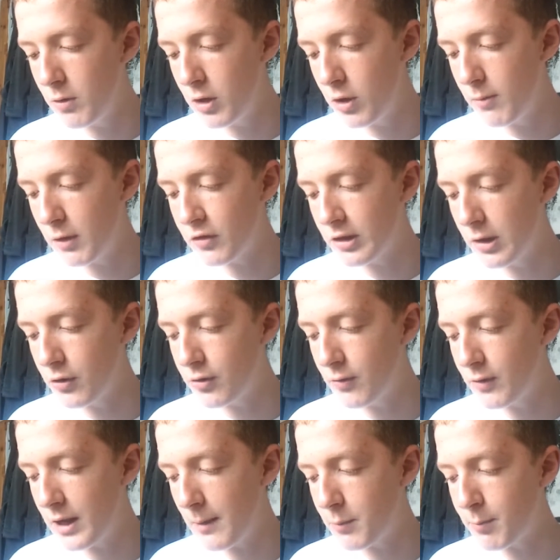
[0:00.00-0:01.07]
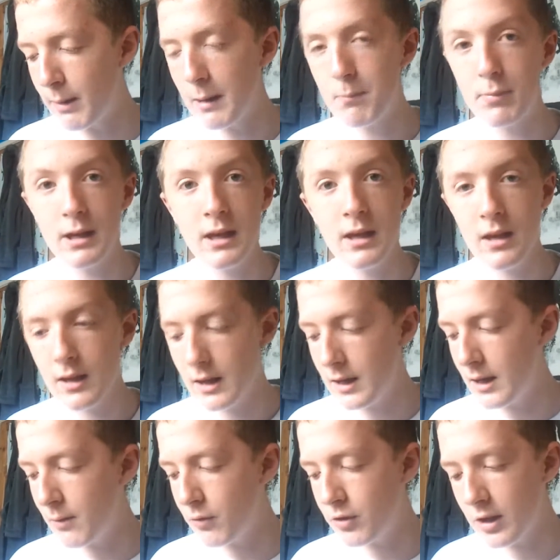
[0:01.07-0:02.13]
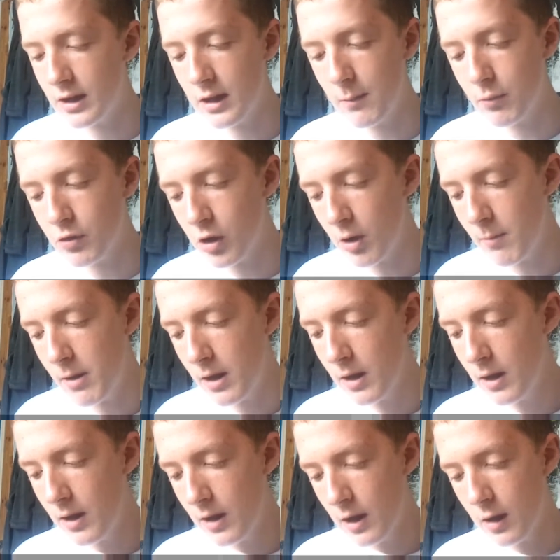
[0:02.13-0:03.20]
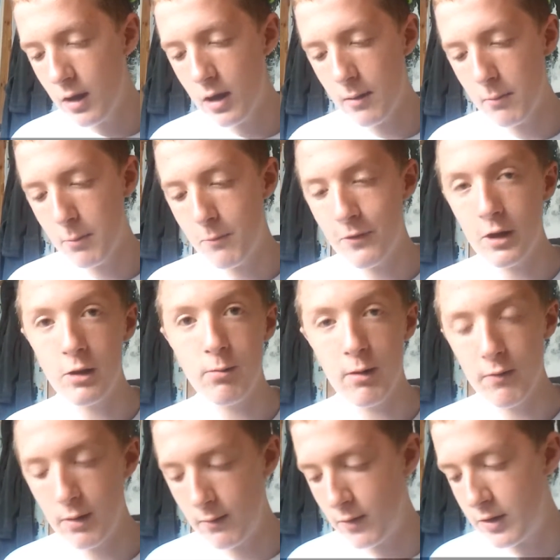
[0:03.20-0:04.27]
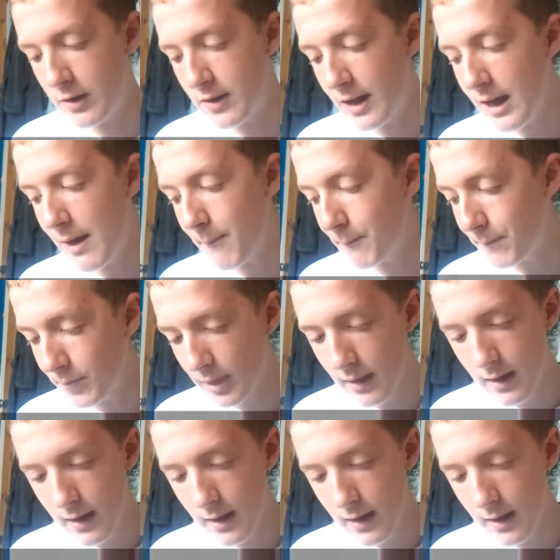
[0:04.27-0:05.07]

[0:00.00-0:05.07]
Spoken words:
new exclusive games might be announced at Gamescom. Very grateful if you did that.